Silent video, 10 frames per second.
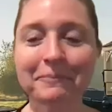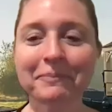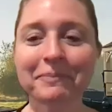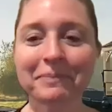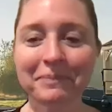
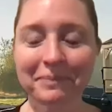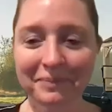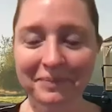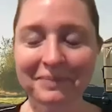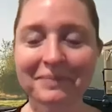Pike,
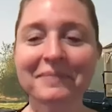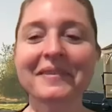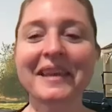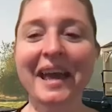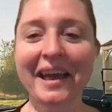
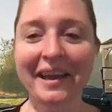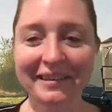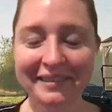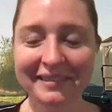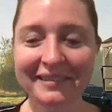and I yeah. was
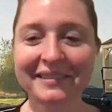a big